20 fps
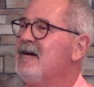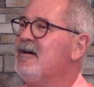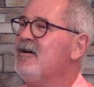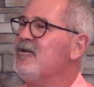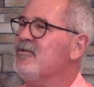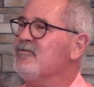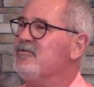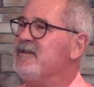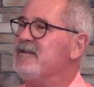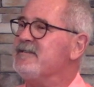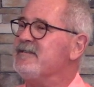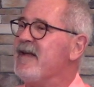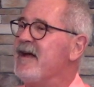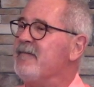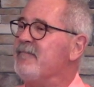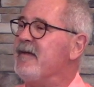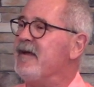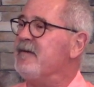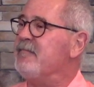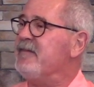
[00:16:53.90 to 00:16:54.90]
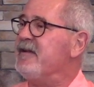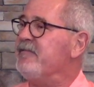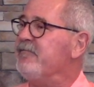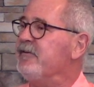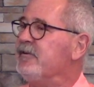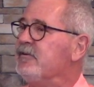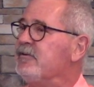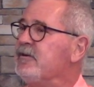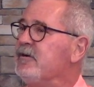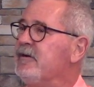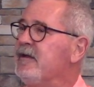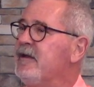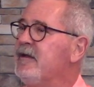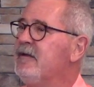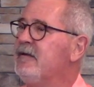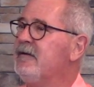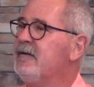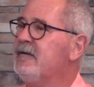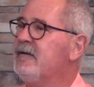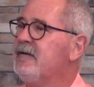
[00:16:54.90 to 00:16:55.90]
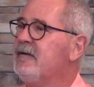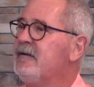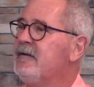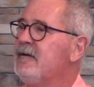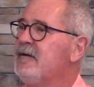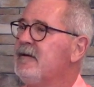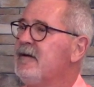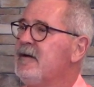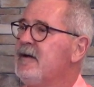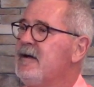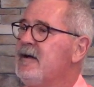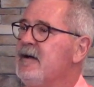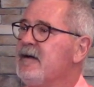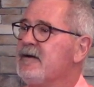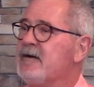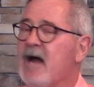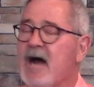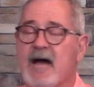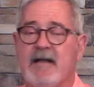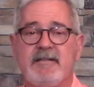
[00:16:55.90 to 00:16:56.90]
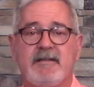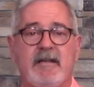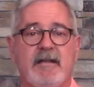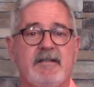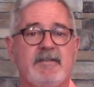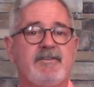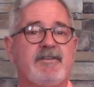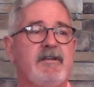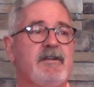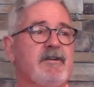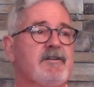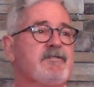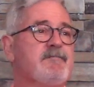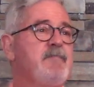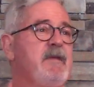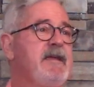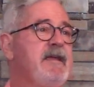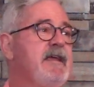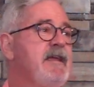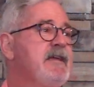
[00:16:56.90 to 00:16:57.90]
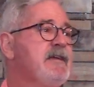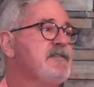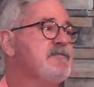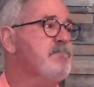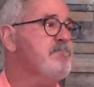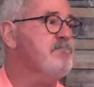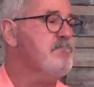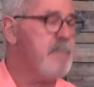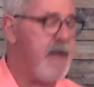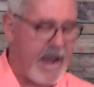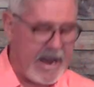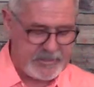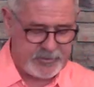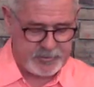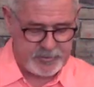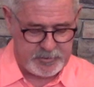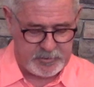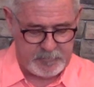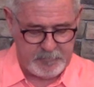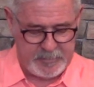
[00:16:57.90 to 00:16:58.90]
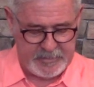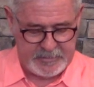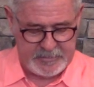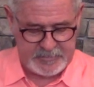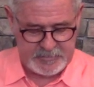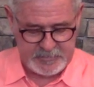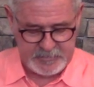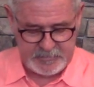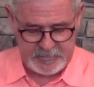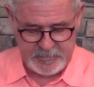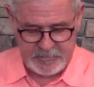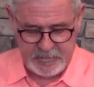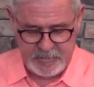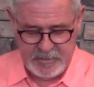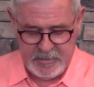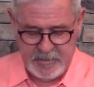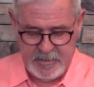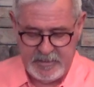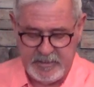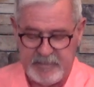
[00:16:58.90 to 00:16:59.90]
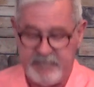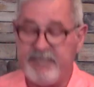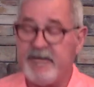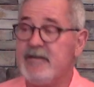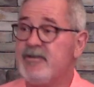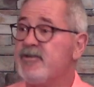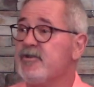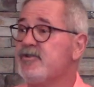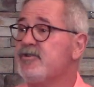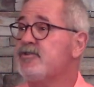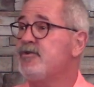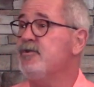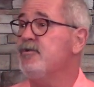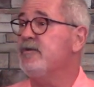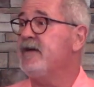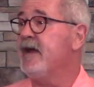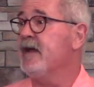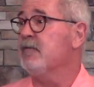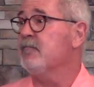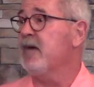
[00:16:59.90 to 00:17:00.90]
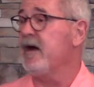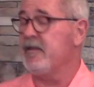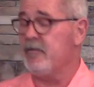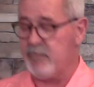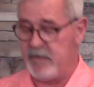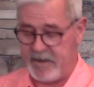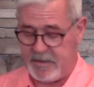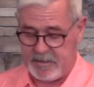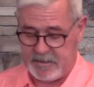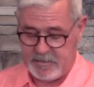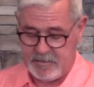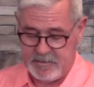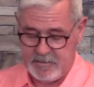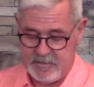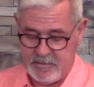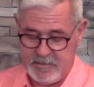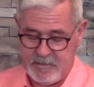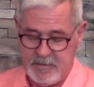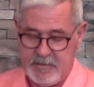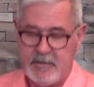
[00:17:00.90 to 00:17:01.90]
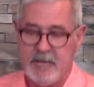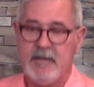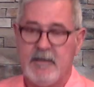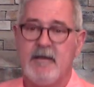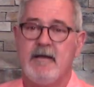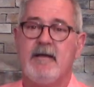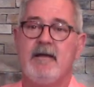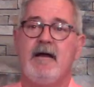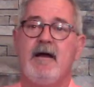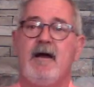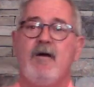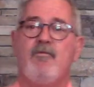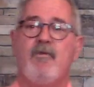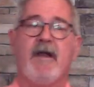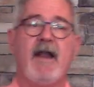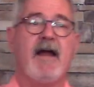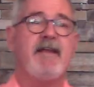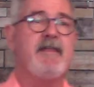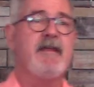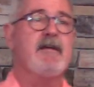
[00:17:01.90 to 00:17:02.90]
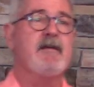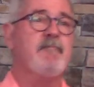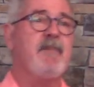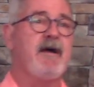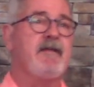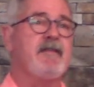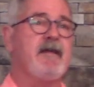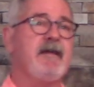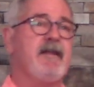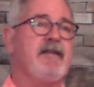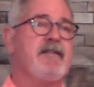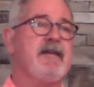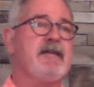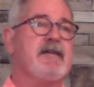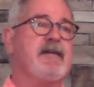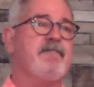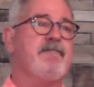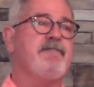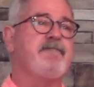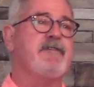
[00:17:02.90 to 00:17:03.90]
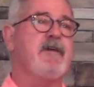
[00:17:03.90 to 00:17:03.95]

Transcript: Oh, does that make me feel good? God considers me his masterpiece. Ephesians 2:10, by the way. When I think about that, I think of